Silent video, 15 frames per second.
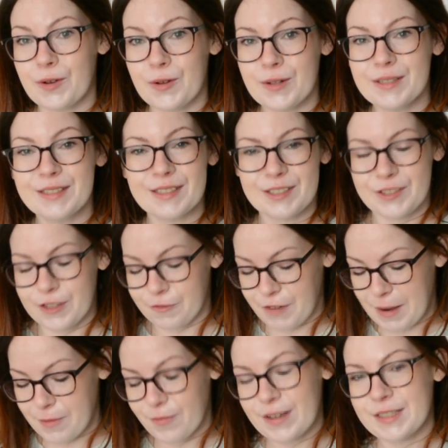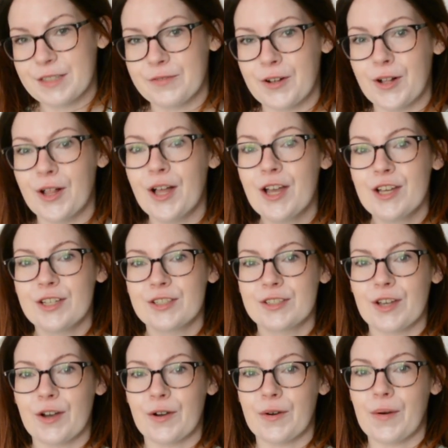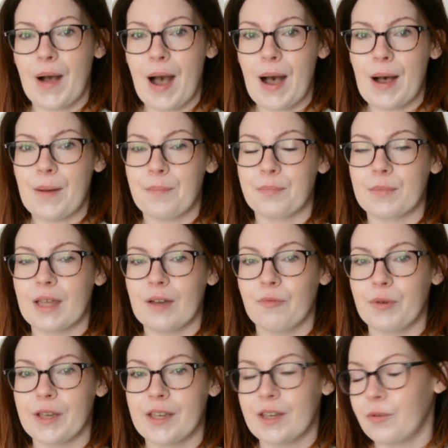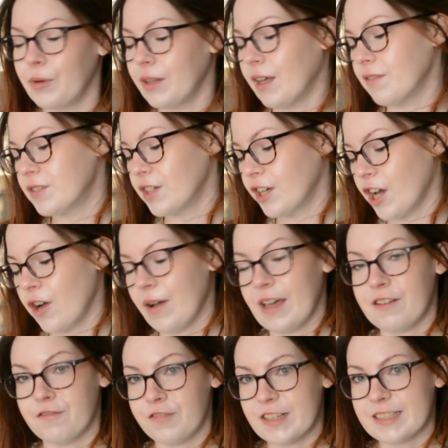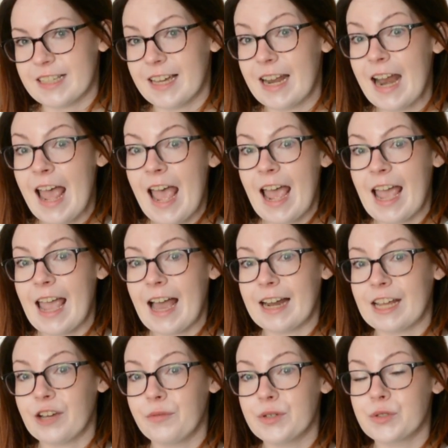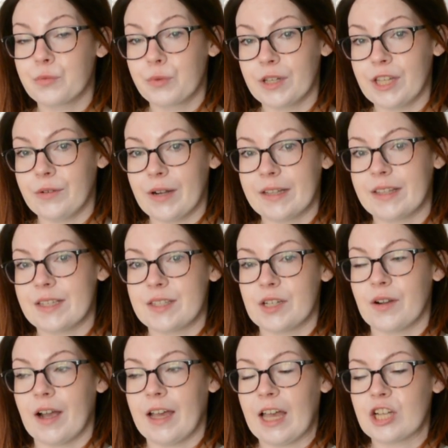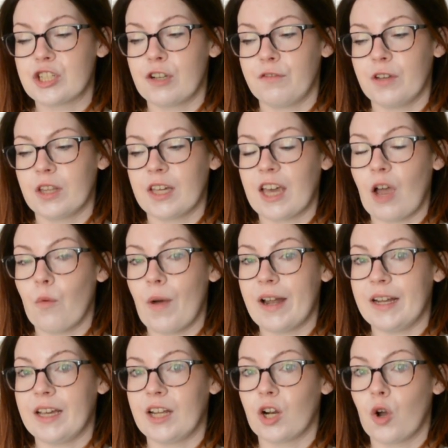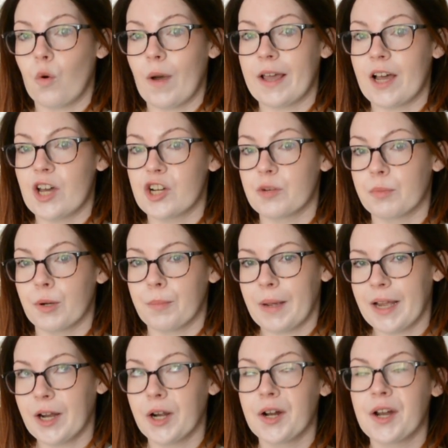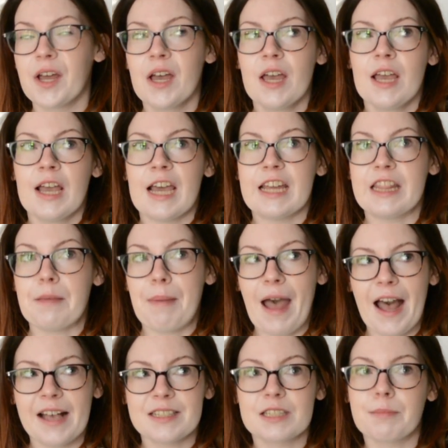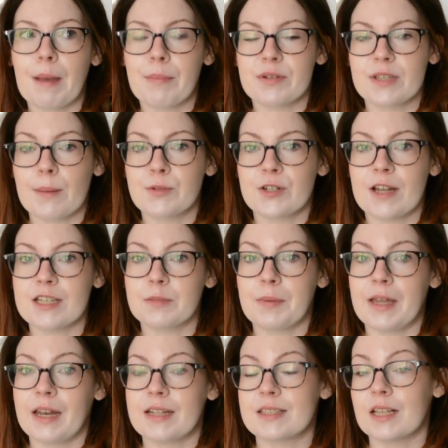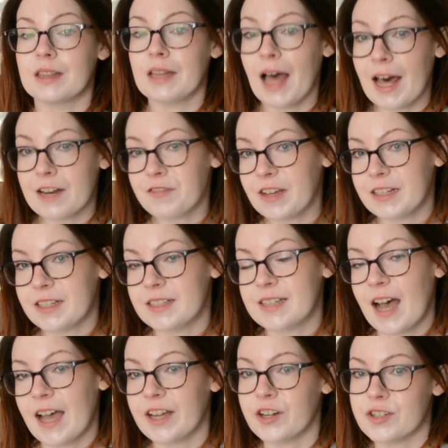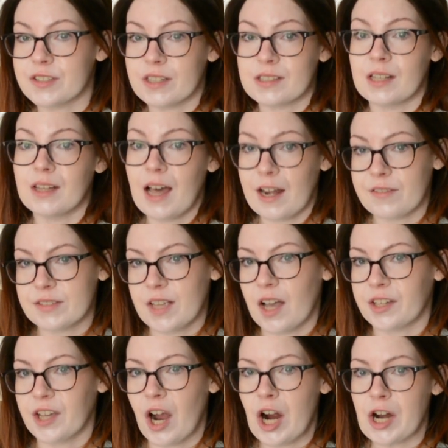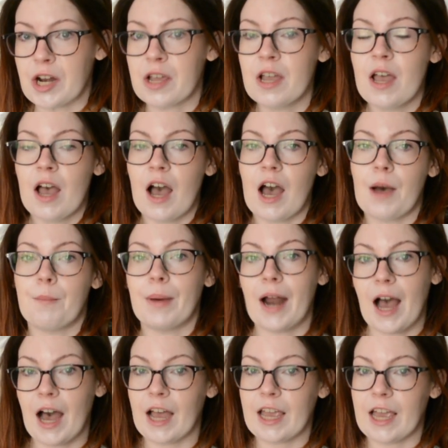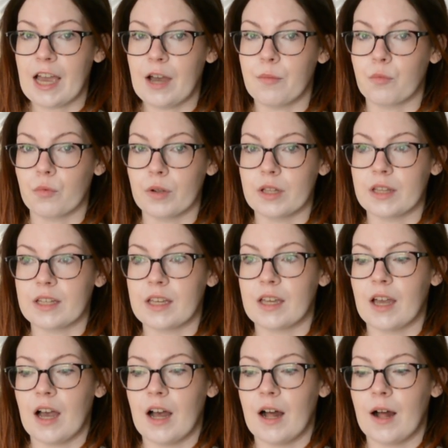old to the Fiber Festival, so we love to go and visit, and it was really great this year. I actually feel like I went in quite underprepared. In the past, my perception has been it's a lot of indie dyers, it's a lot of sock yarn, but I am really